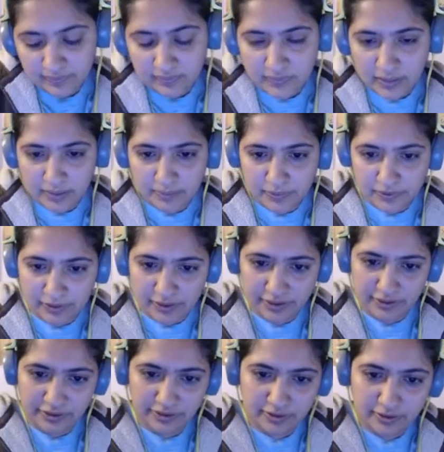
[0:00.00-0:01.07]
I mostly
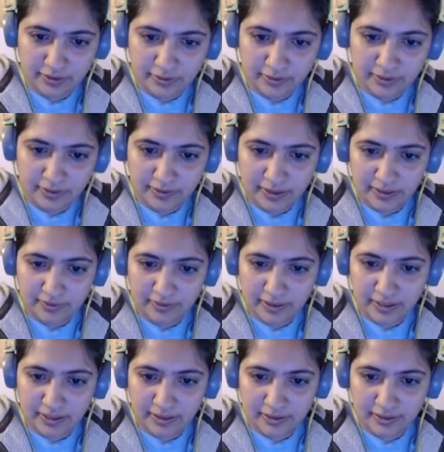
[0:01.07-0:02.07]
just go with wherever I